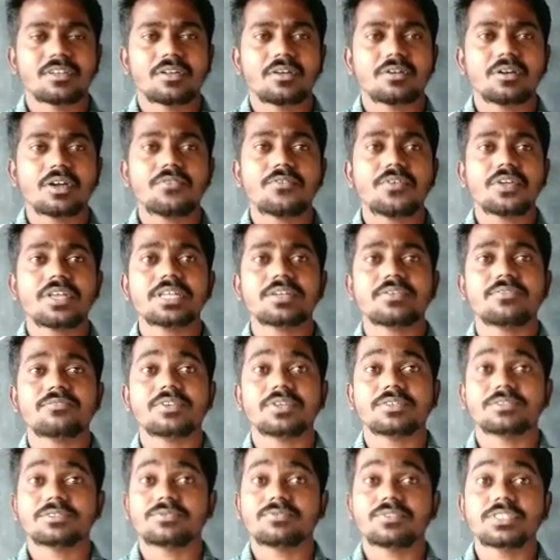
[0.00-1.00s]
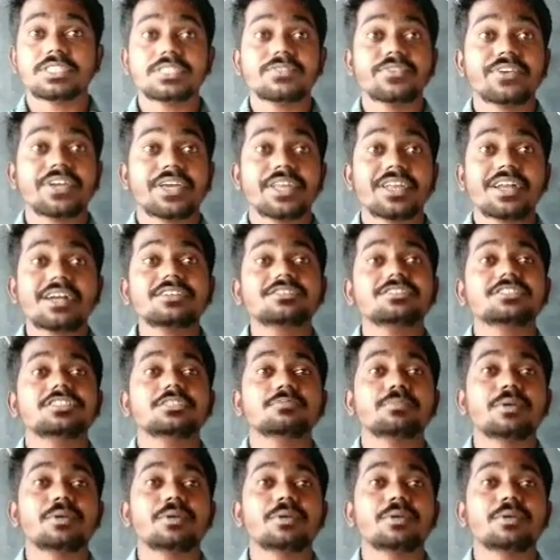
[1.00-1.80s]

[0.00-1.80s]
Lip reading: Okay, which we cannot see,